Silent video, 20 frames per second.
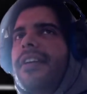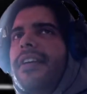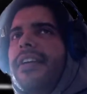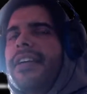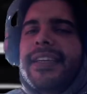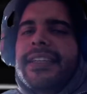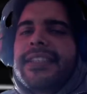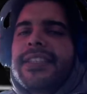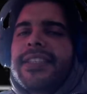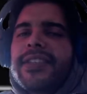
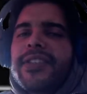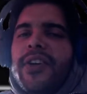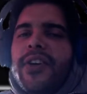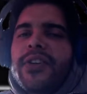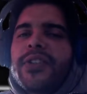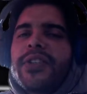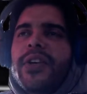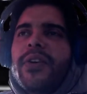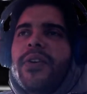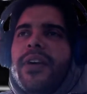This is
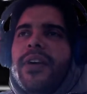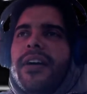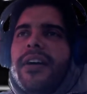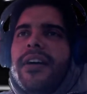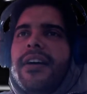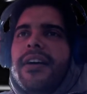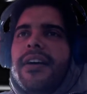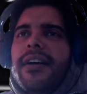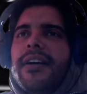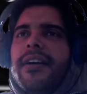also a,
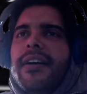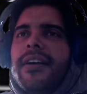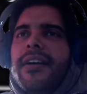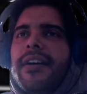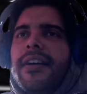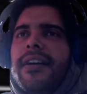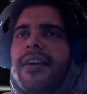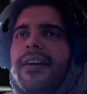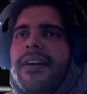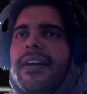
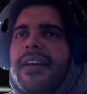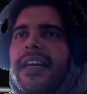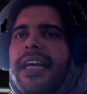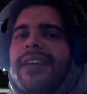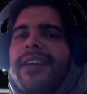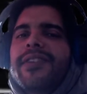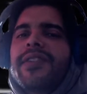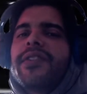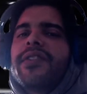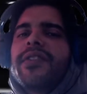a, a
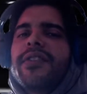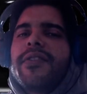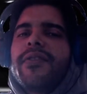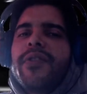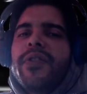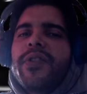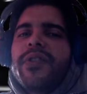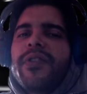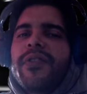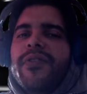lesson to
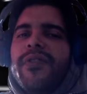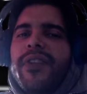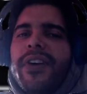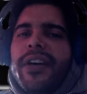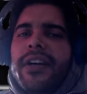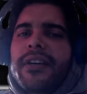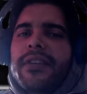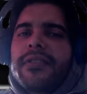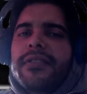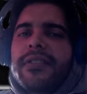future
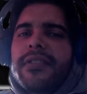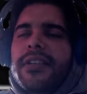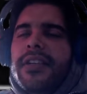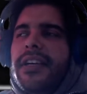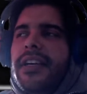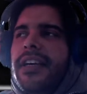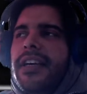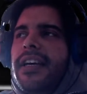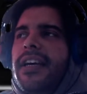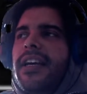fighters.
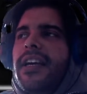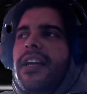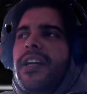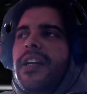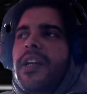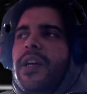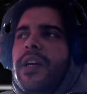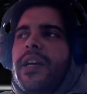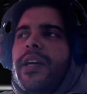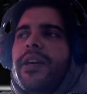
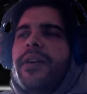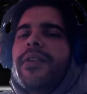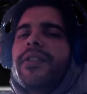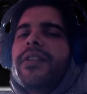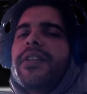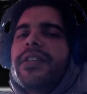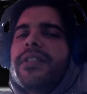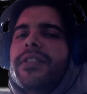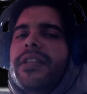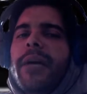Look
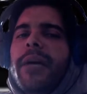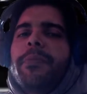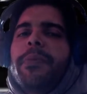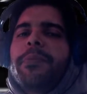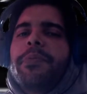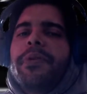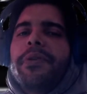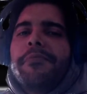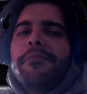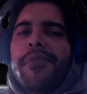at the type
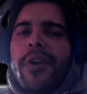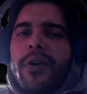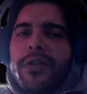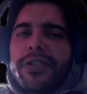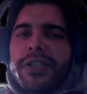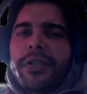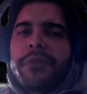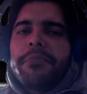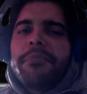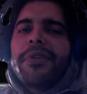of
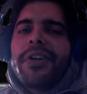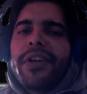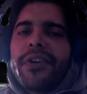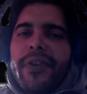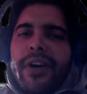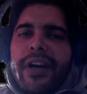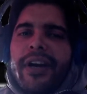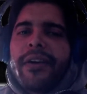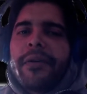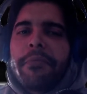promotion
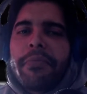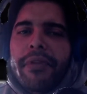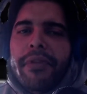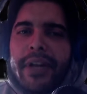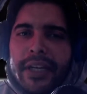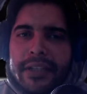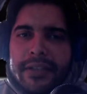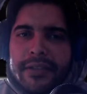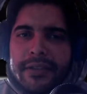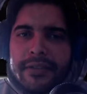McGregor
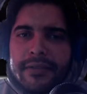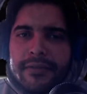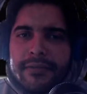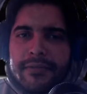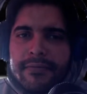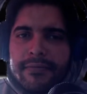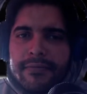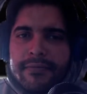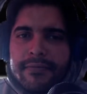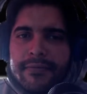brings.
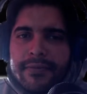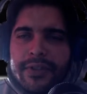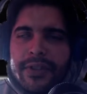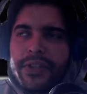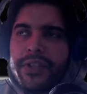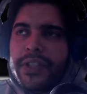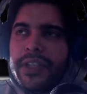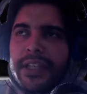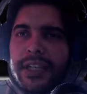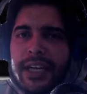
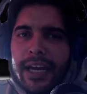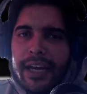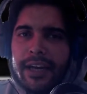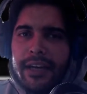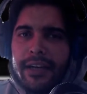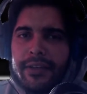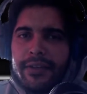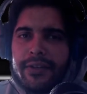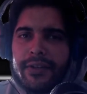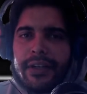Just look at
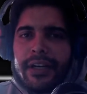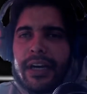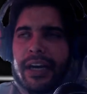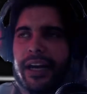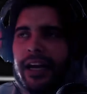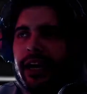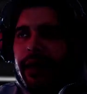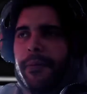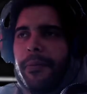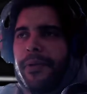it. You got
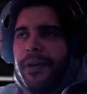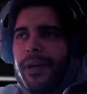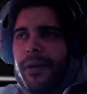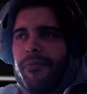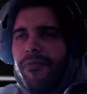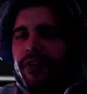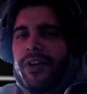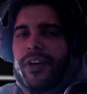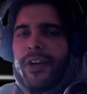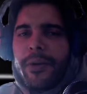an
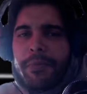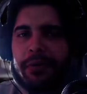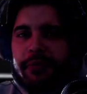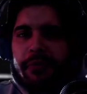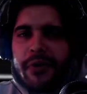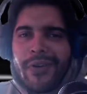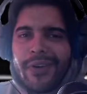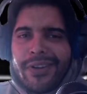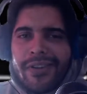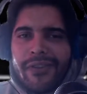Eminem video
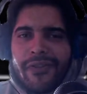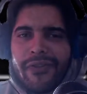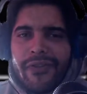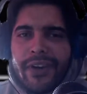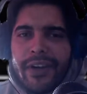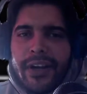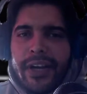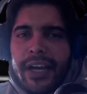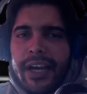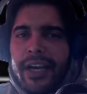promoting the
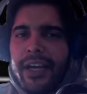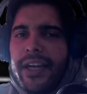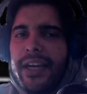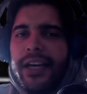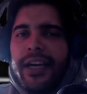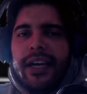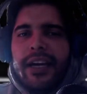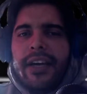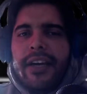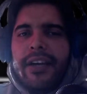fight. You Had
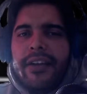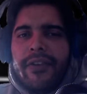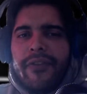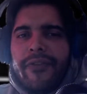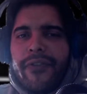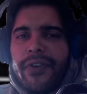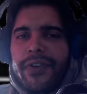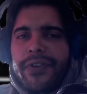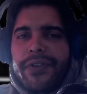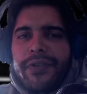the
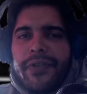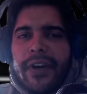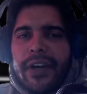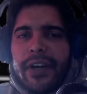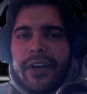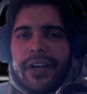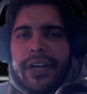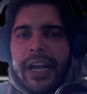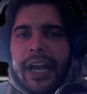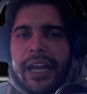first
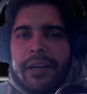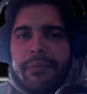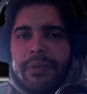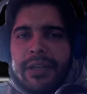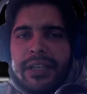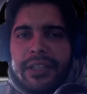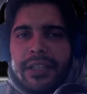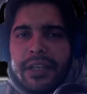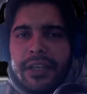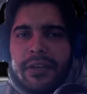fight on
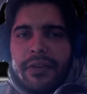ABC.